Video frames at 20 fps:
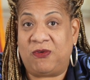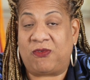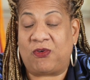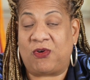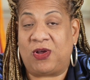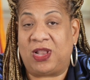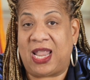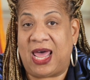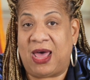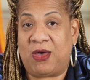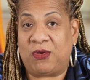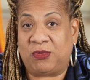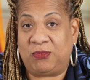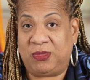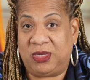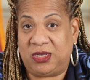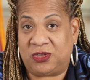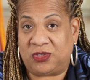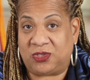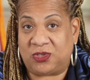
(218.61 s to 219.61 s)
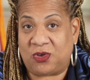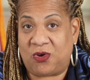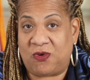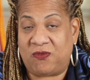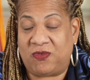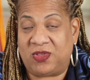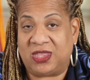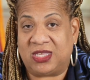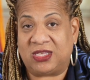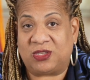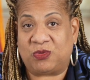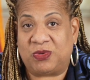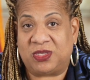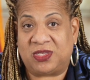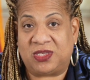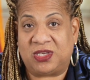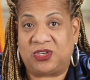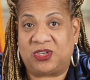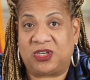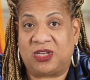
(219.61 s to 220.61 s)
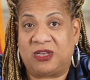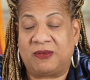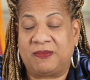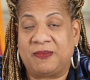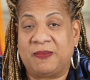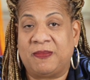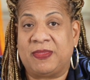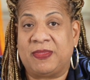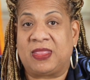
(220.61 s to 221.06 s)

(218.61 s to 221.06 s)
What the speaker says: for allowing me to serve in this position.